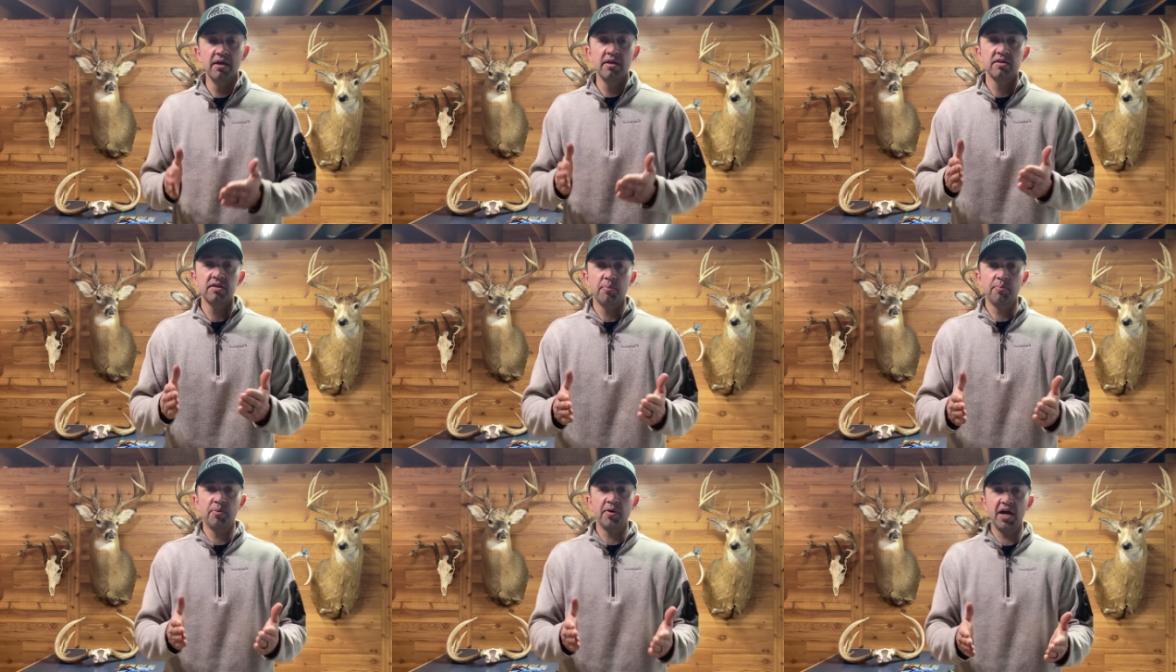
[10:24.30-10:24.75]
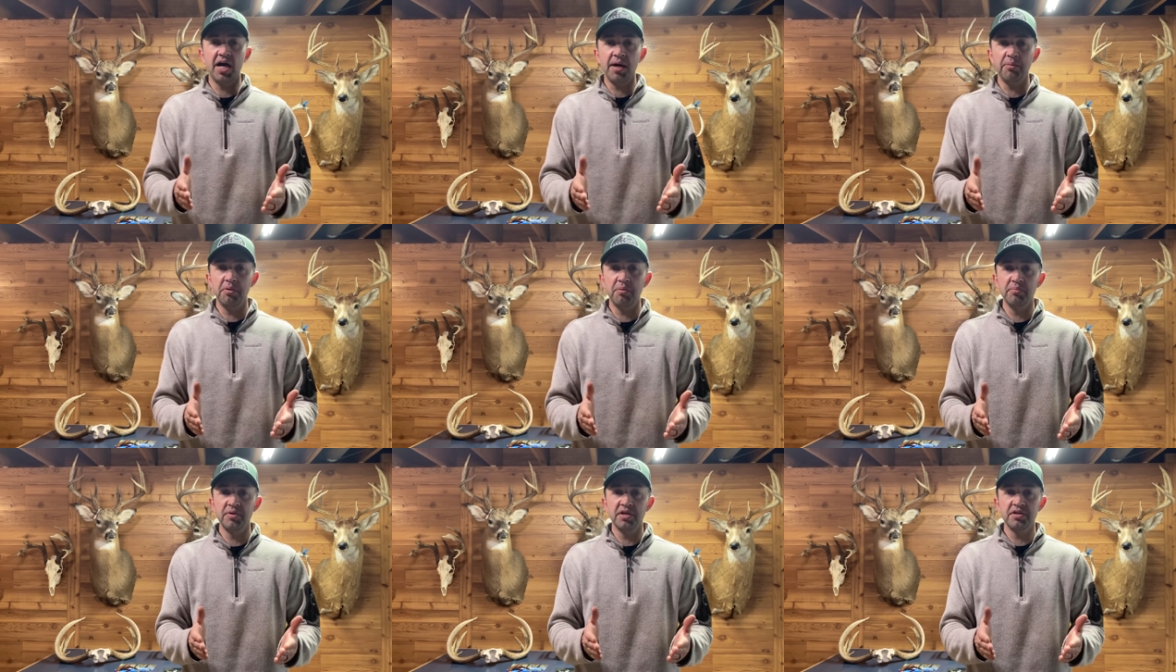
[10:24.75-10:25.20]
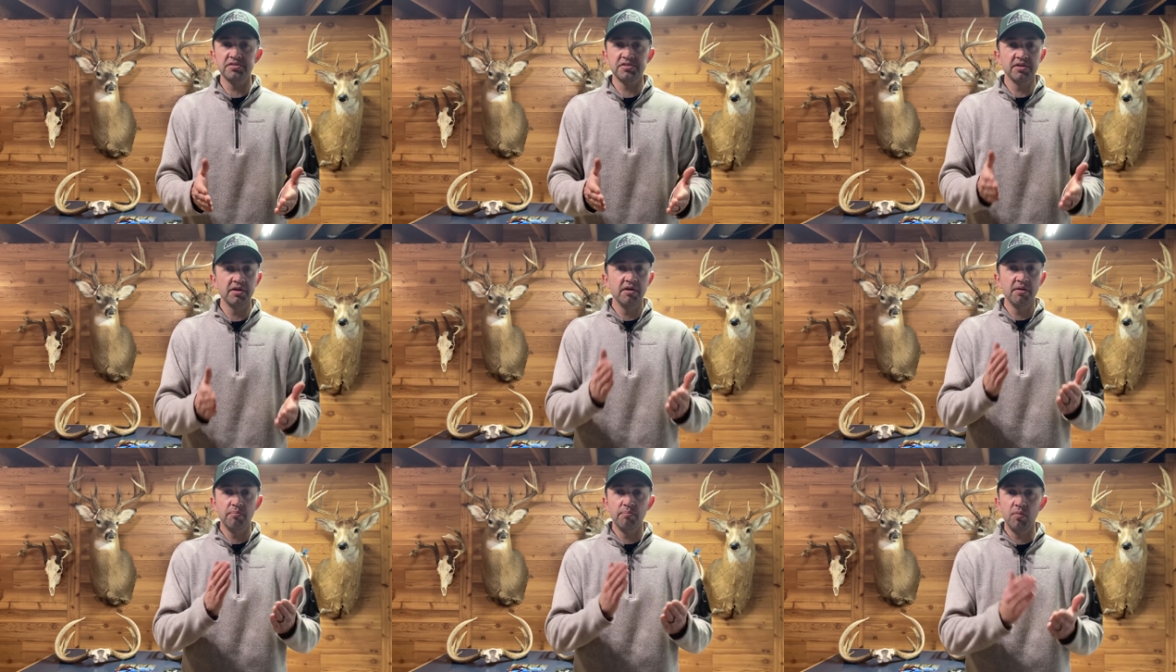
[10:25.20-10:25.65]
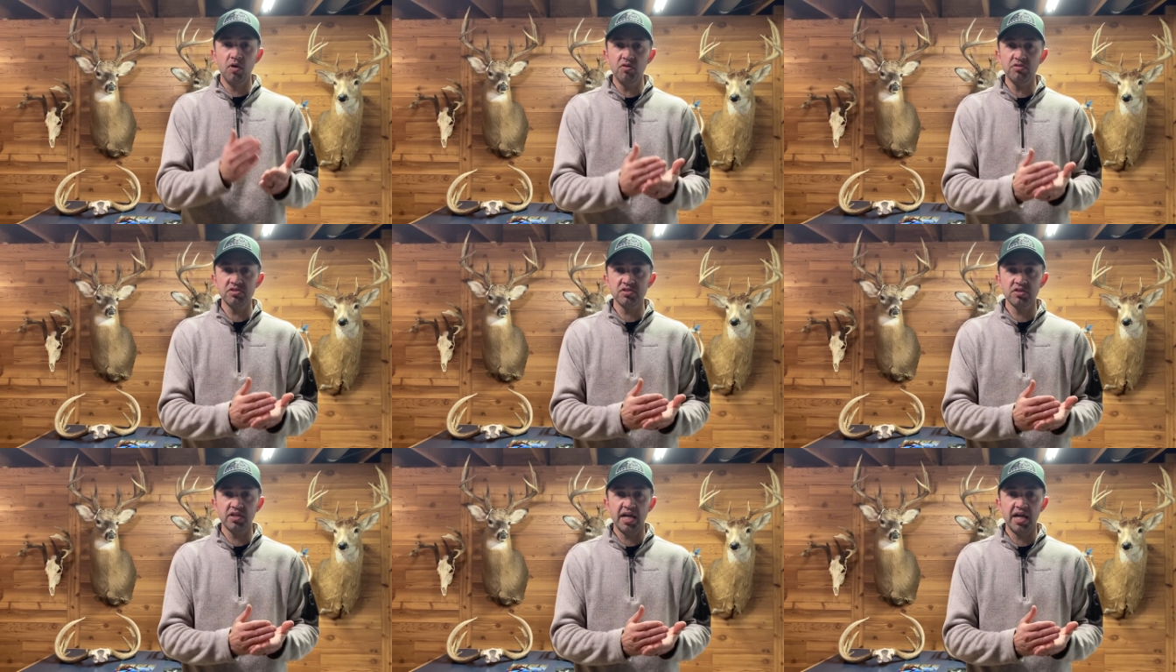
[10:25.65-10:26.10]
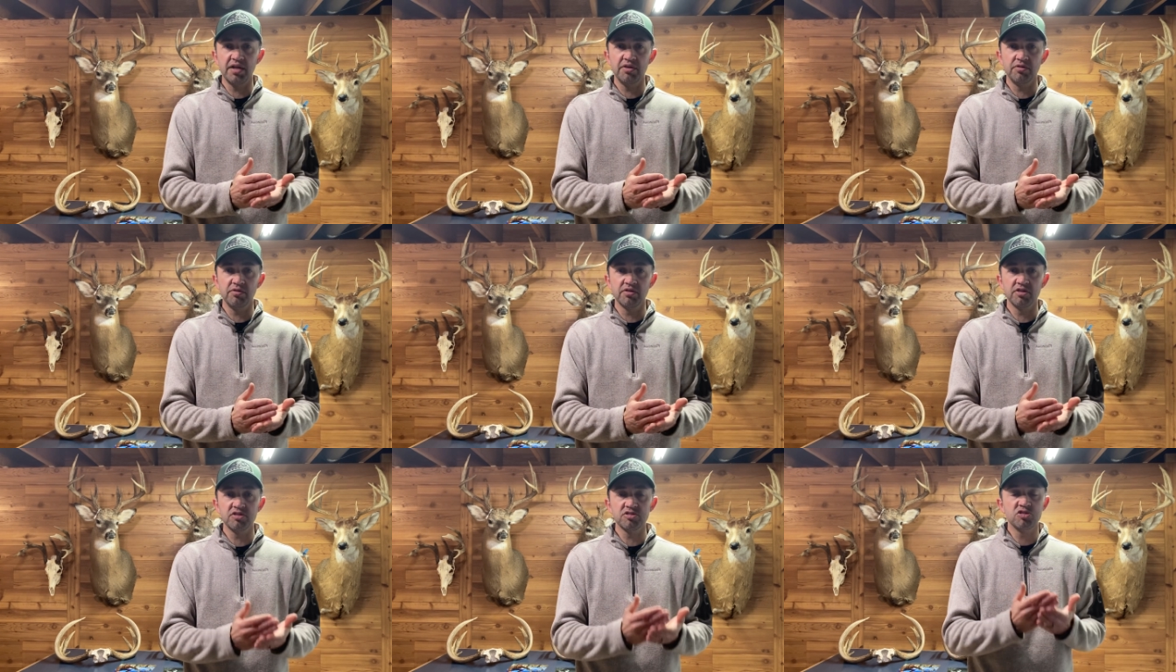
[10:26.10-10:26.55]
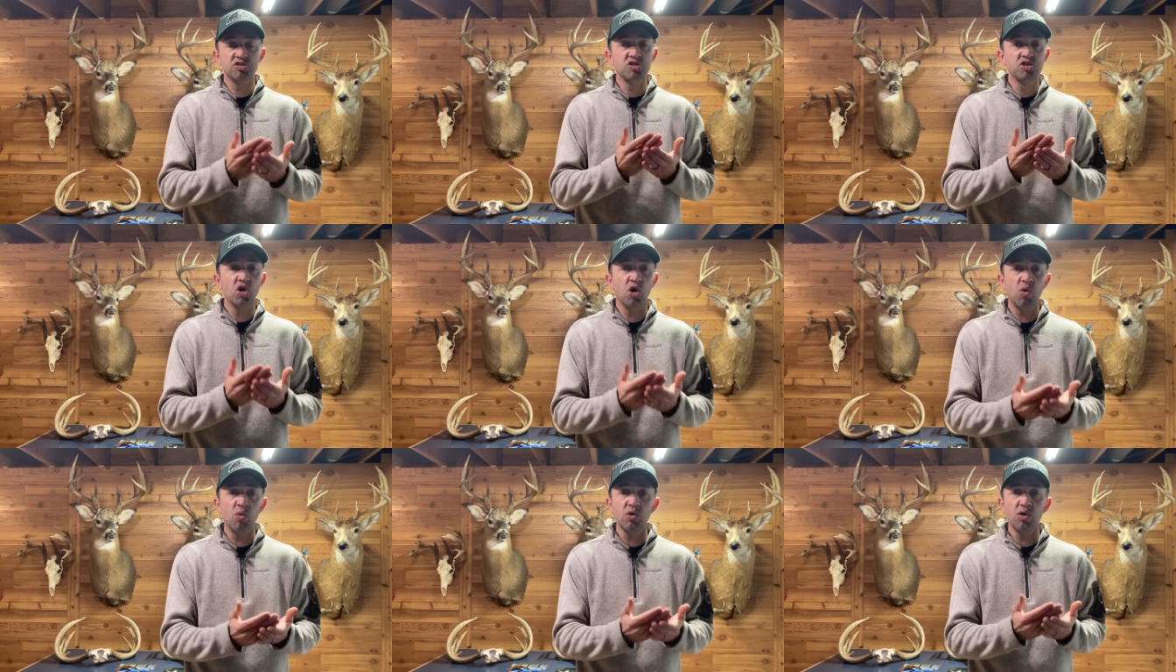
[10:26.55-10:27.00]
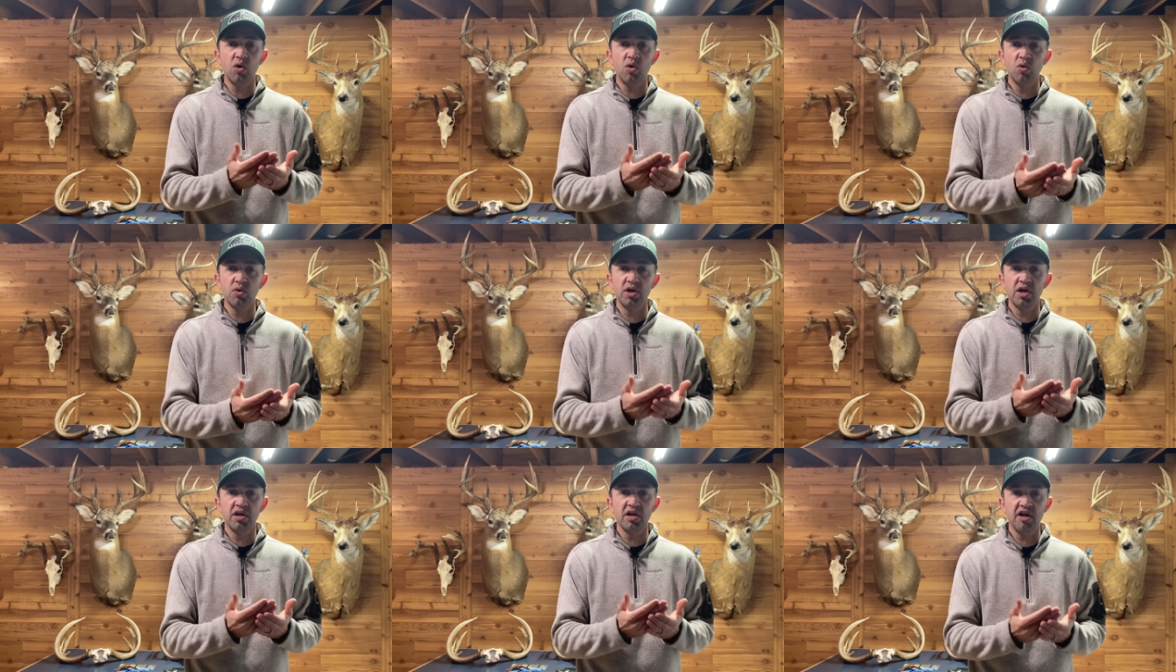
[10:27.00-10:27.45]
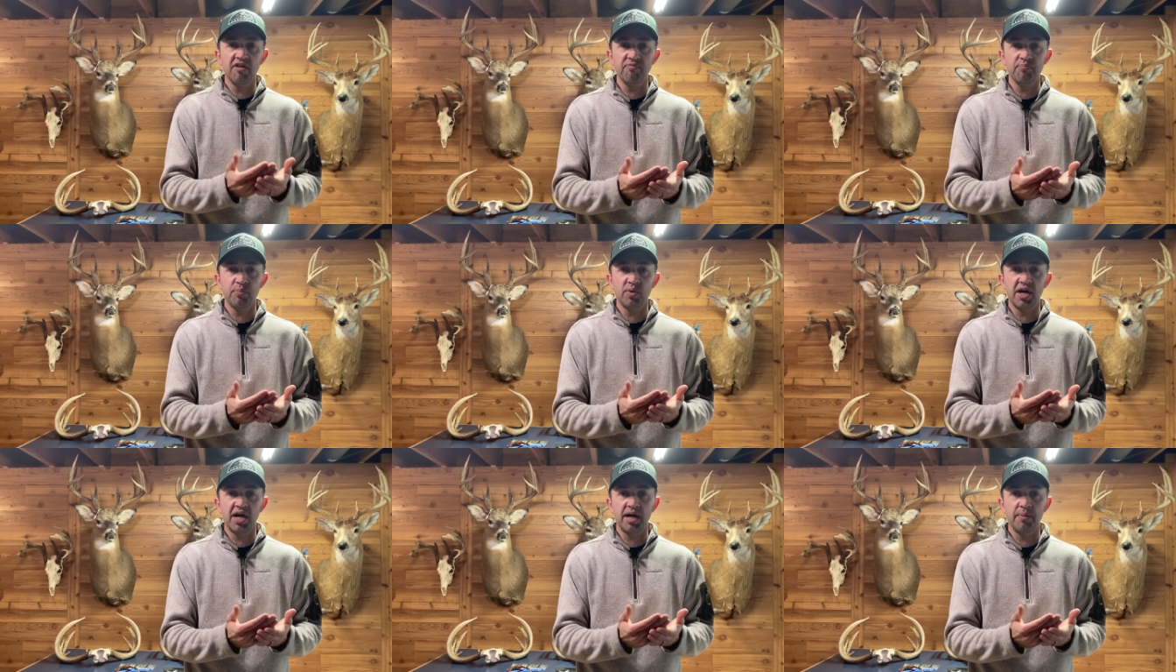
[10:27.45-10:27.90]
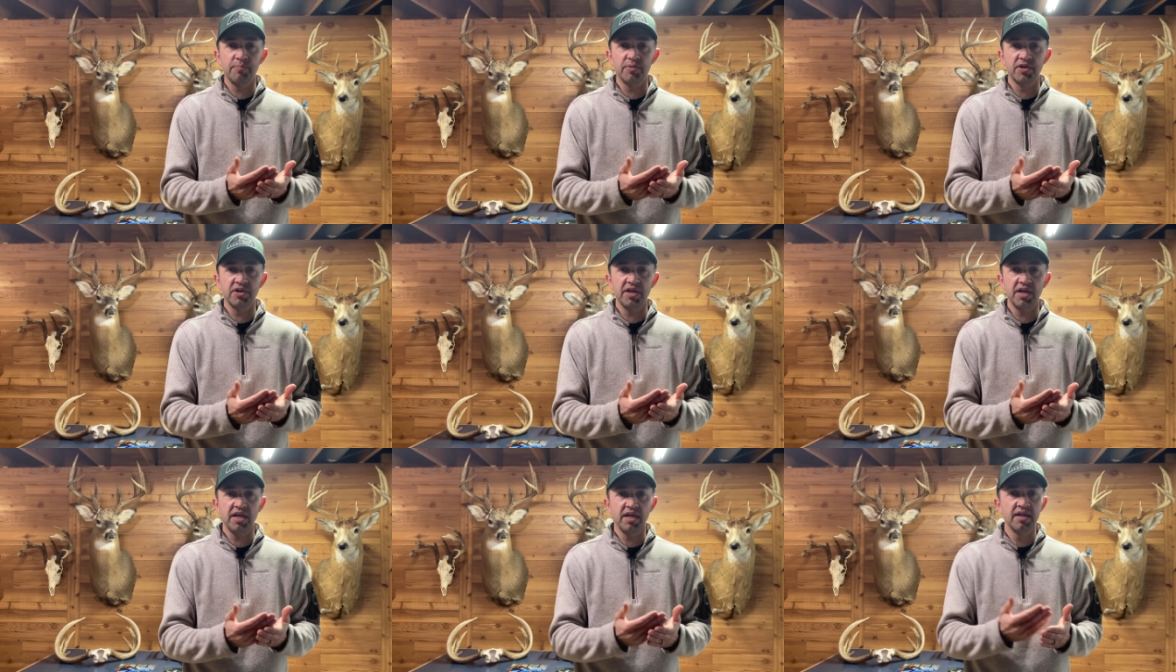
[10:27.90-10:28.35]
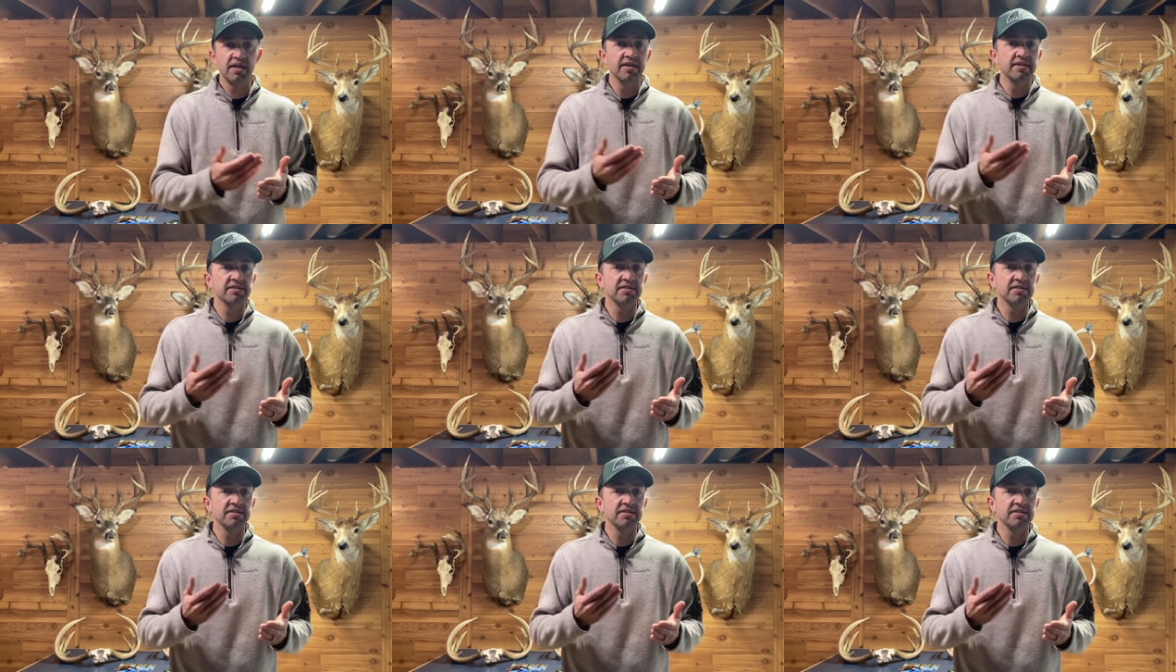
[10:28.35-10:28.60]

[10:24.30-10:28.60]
The problem is most landowners don't own enough property